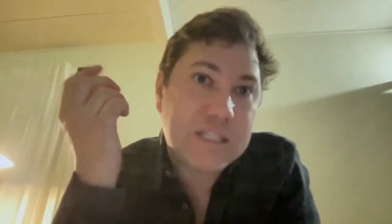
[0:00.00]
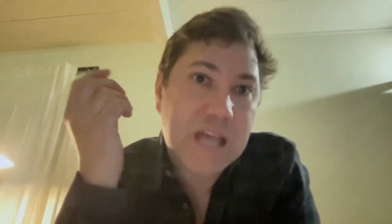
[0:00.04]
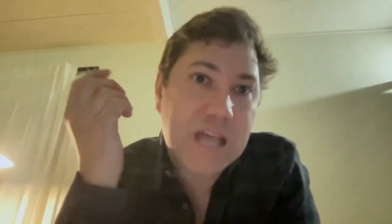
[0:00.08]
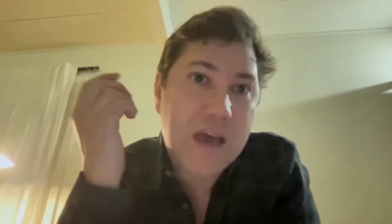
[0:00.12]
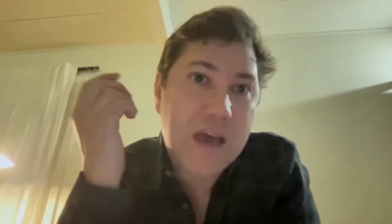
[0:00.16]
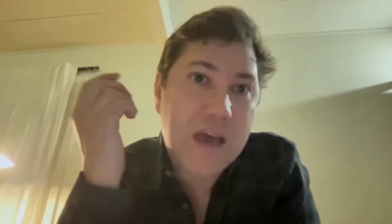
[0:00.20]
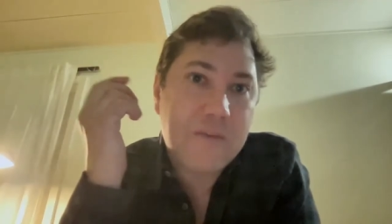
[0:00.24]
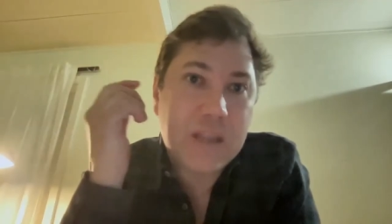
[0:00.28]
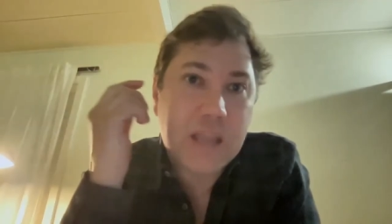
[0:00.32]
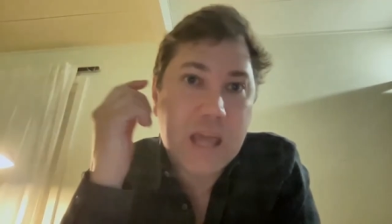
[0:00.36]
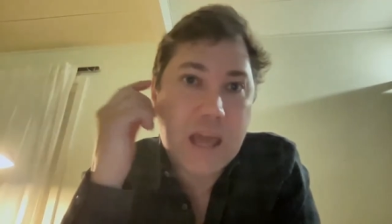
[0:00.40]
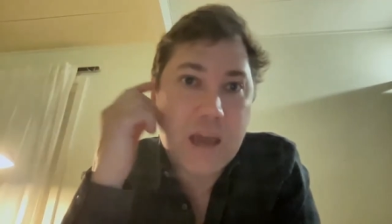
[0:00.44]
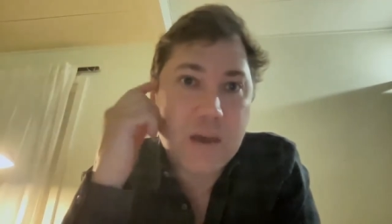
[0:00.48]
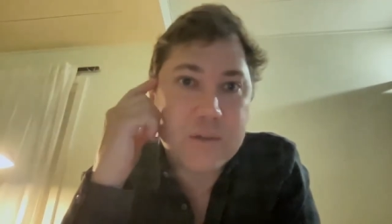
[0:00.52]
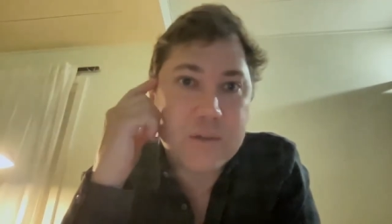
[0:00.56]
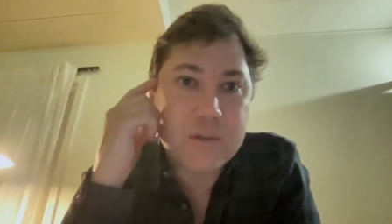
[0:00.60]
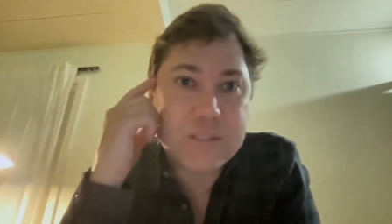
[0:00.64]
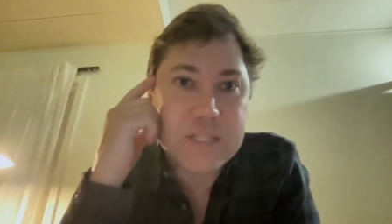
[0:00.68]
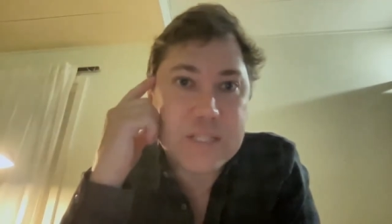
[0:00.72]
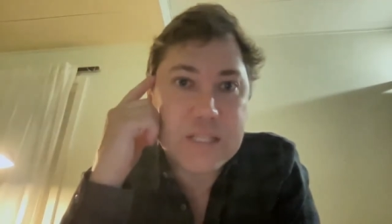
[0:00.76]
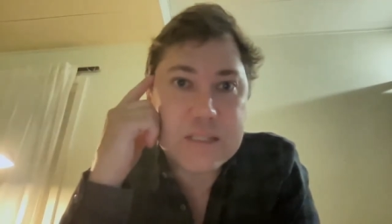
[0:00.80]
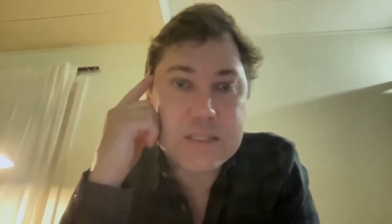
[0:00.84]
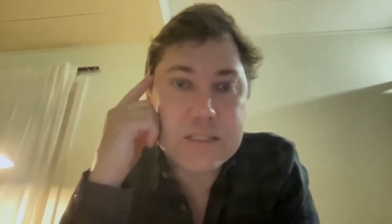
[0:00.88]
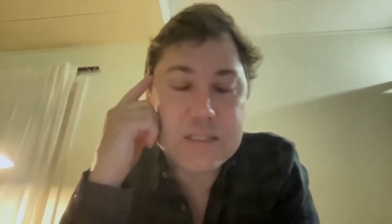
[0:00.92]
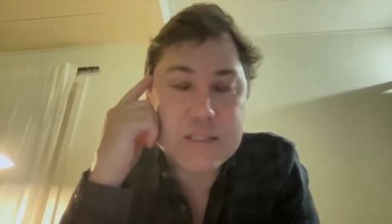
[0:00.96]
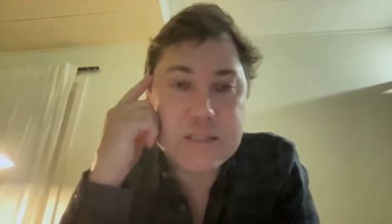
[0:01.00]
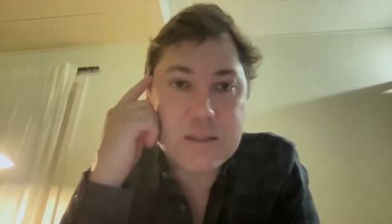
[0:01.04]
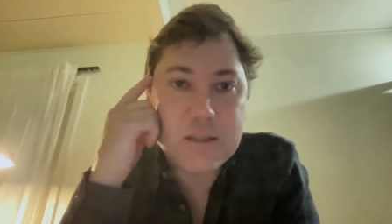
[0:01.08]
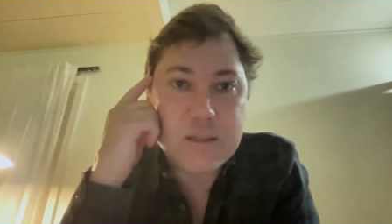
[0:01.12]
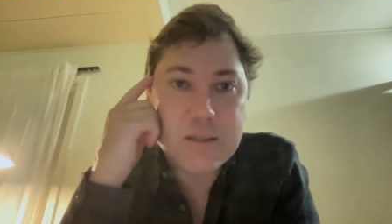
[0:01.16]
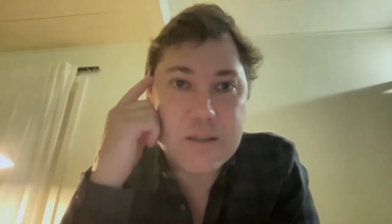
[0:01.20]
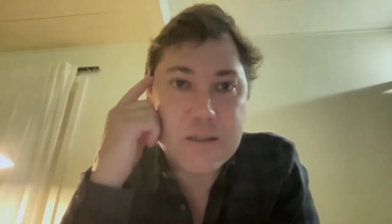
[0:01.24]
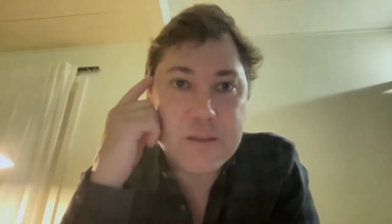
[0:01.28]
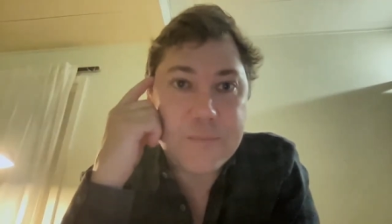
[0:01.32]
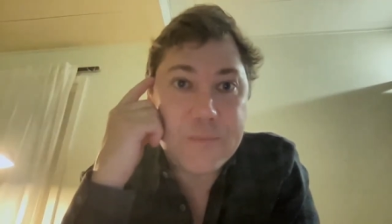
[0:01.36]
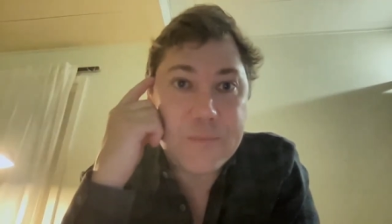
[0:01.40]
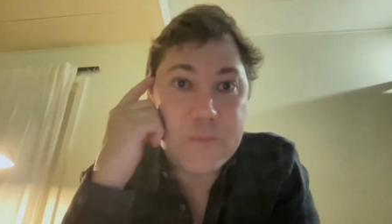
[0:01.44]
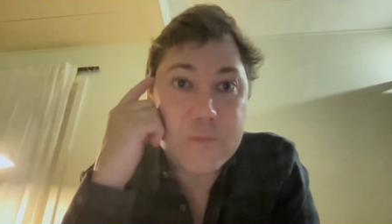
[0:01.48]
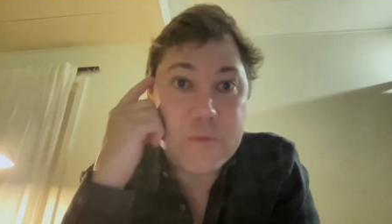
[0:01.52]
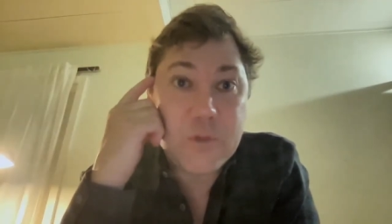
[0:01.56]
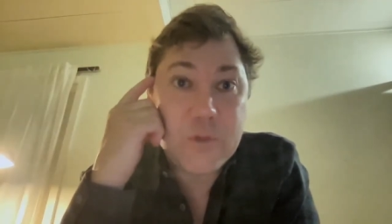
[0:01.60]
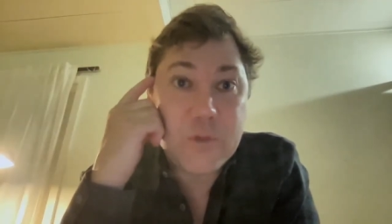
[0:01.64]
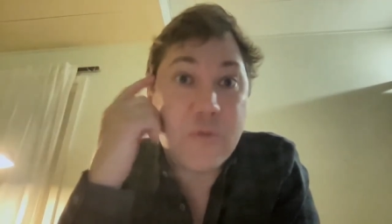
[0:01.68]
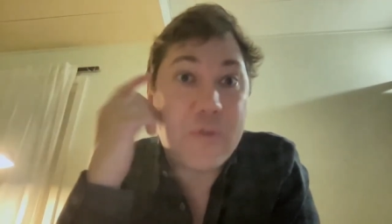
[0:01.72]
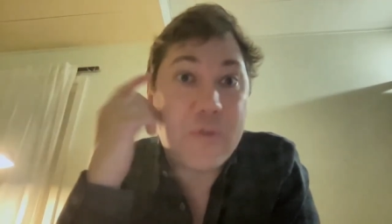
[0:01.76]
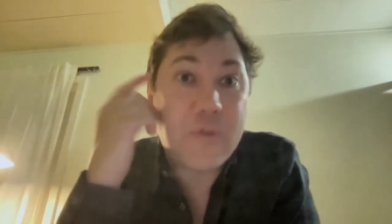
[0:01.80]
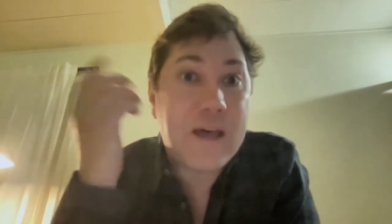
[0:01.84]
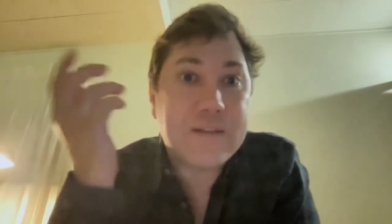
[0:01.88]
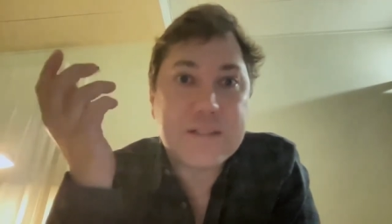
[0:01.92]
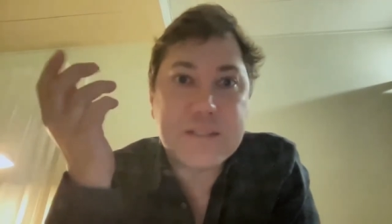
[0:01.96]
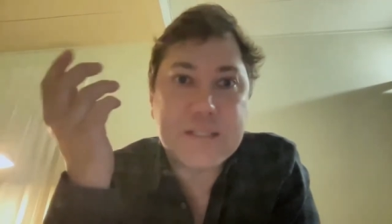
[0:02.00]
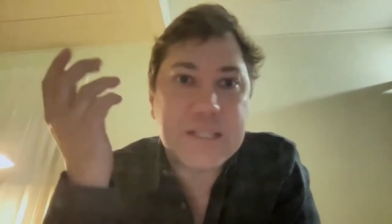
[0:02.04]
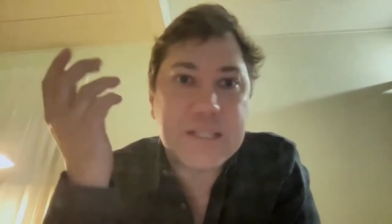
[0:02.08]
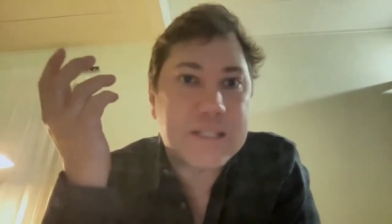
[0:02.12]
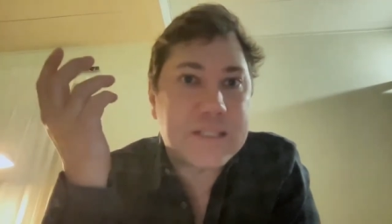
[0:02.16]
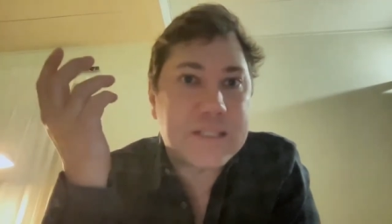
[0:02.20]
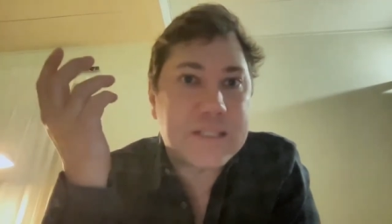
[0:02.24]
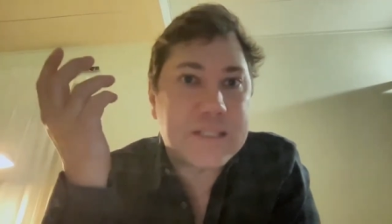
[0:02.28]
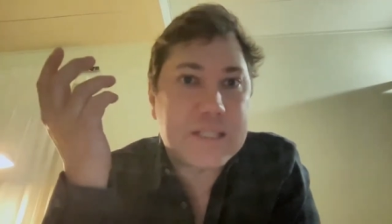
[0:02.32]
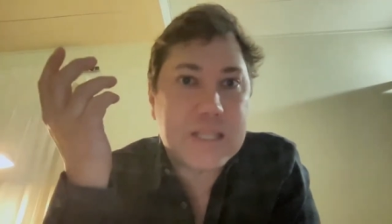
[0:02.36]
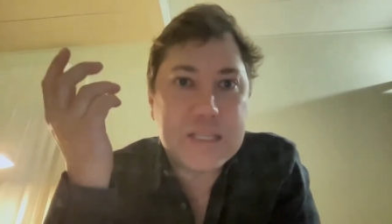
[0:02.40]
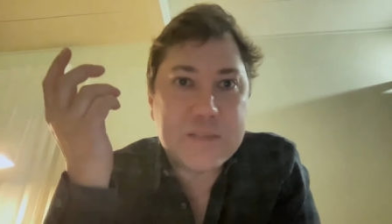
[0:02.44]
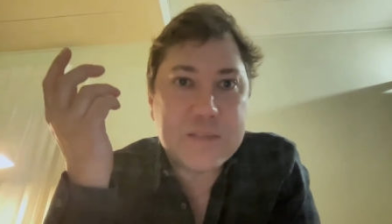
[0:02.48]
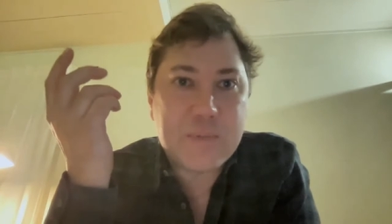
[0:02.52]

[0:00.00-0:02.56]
savvy now since 2016,